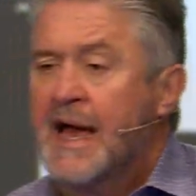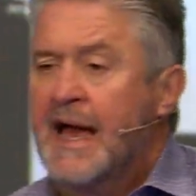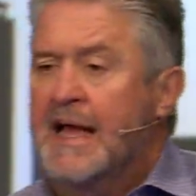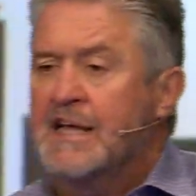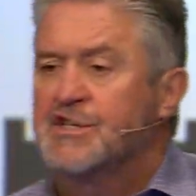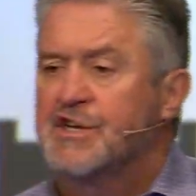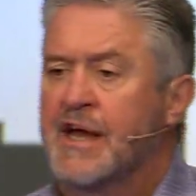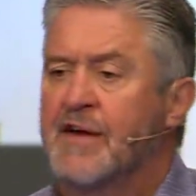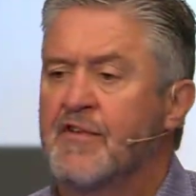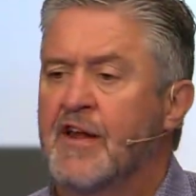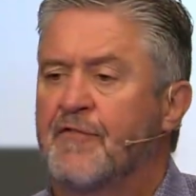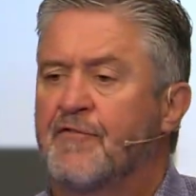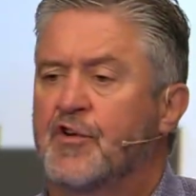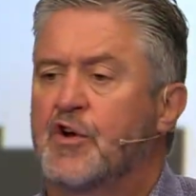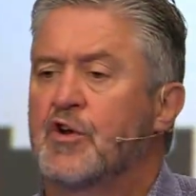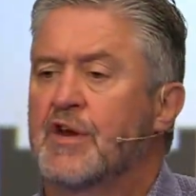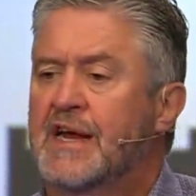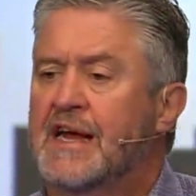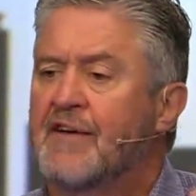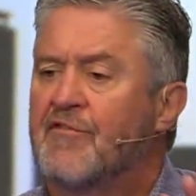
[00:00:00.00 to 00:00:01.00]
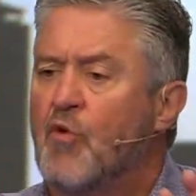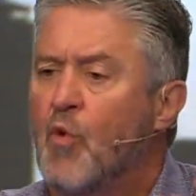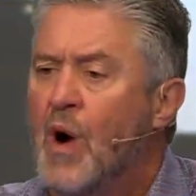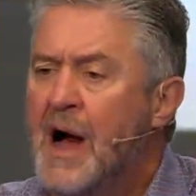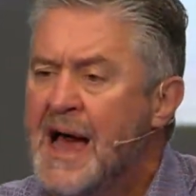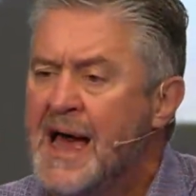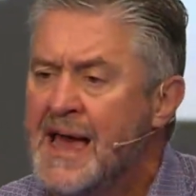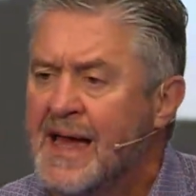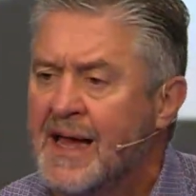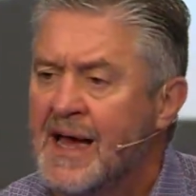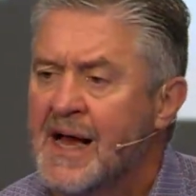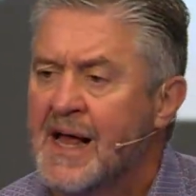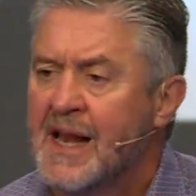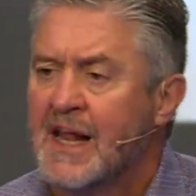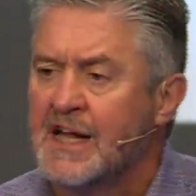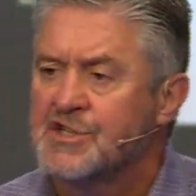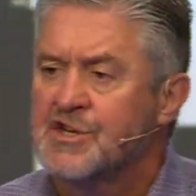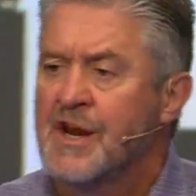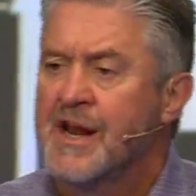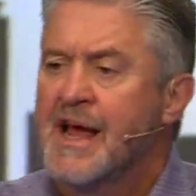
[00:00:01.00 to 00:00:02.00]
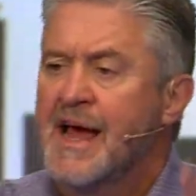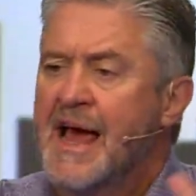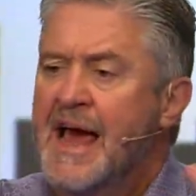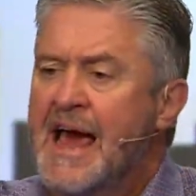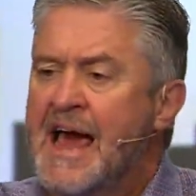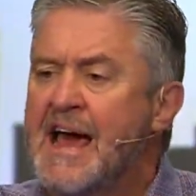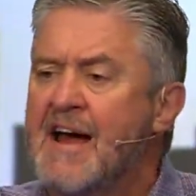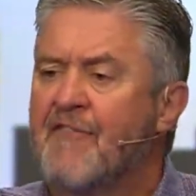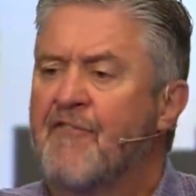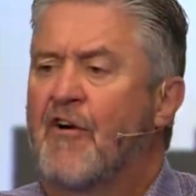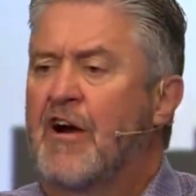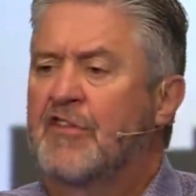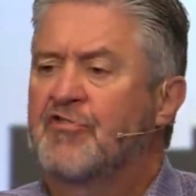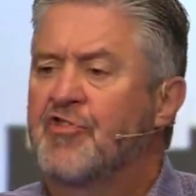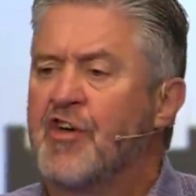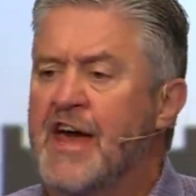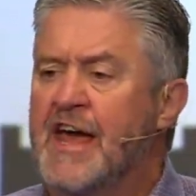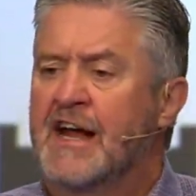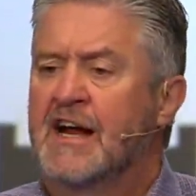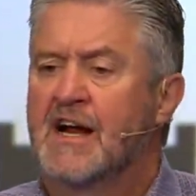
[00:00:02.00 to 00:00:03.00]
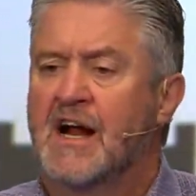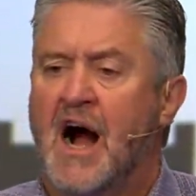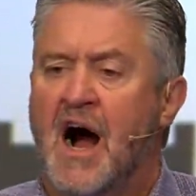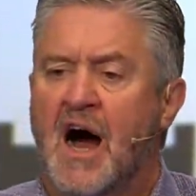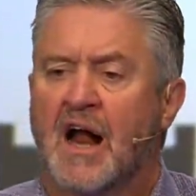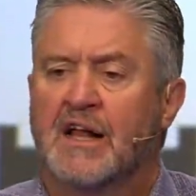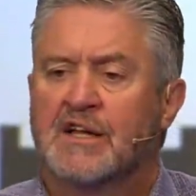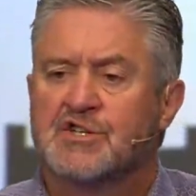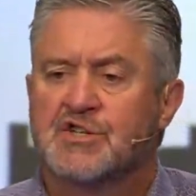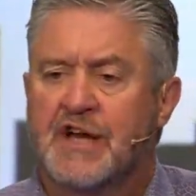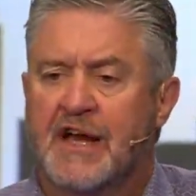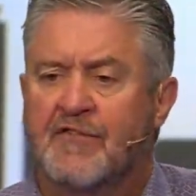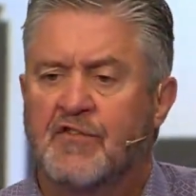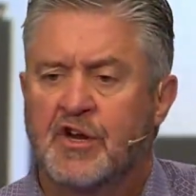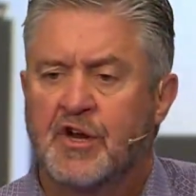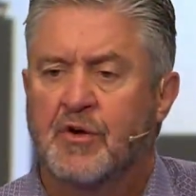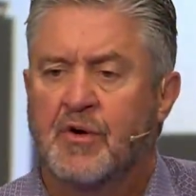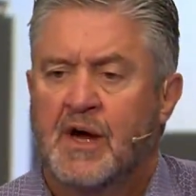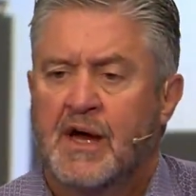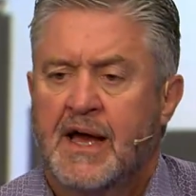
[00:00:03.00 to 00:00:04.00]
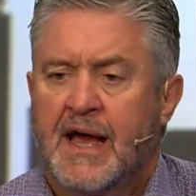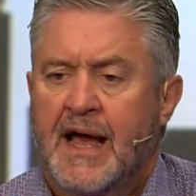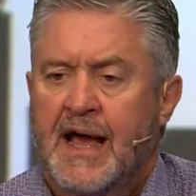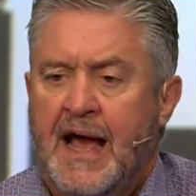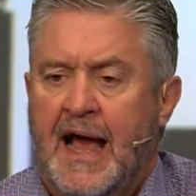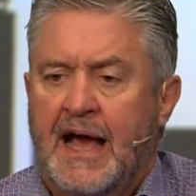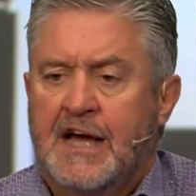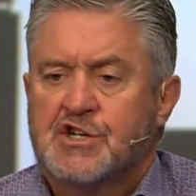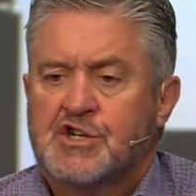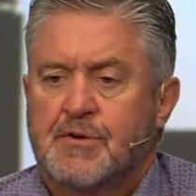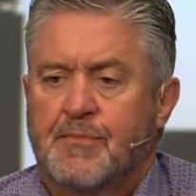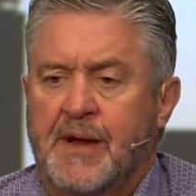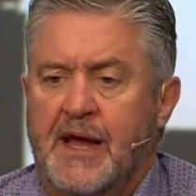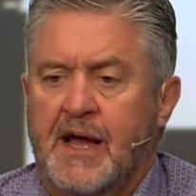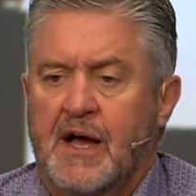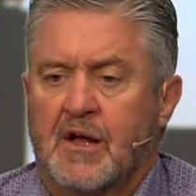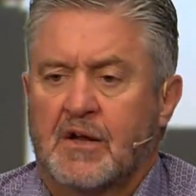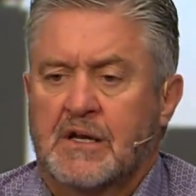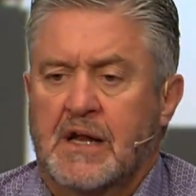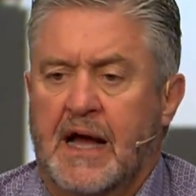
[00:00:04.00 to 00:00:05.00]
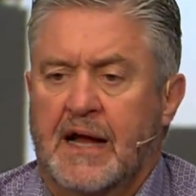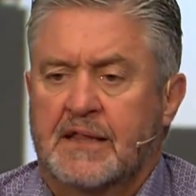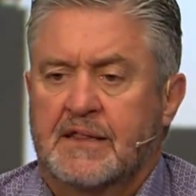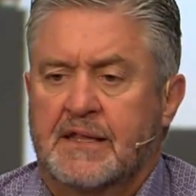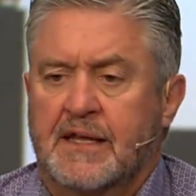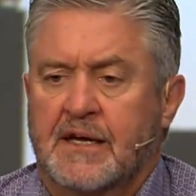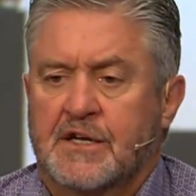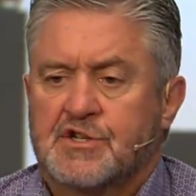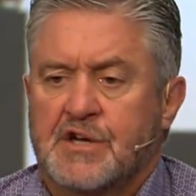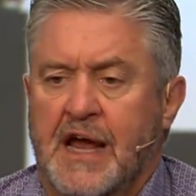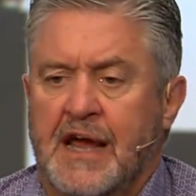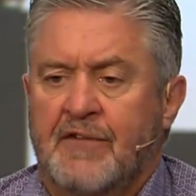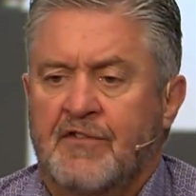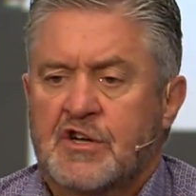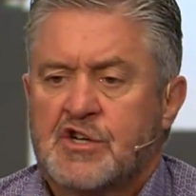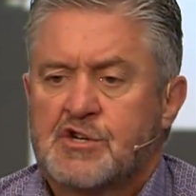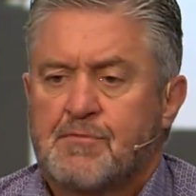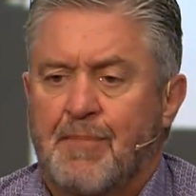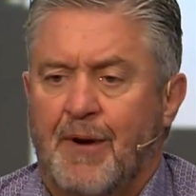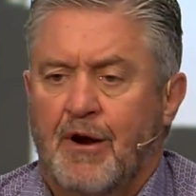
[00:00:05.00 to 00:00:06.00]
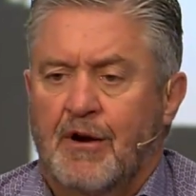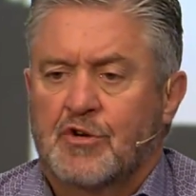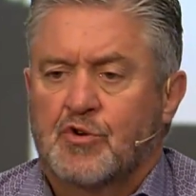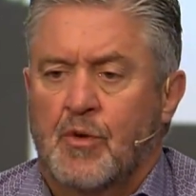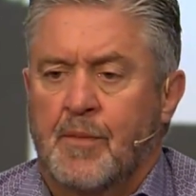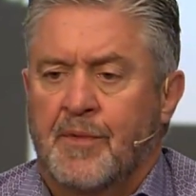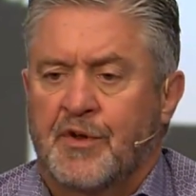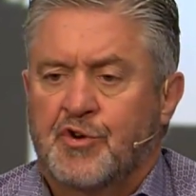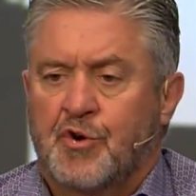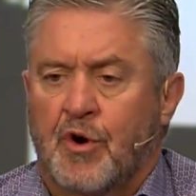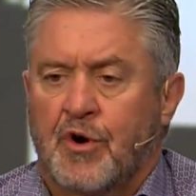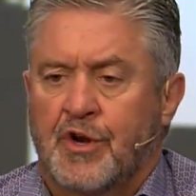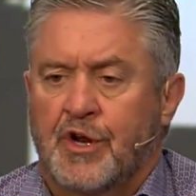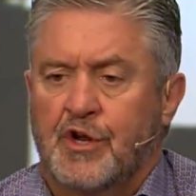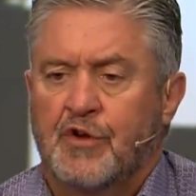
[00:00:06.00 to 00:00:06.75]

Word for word: He's given it for you to give away. Listen, everything God has given you has to be held like this, even spiritual maturity.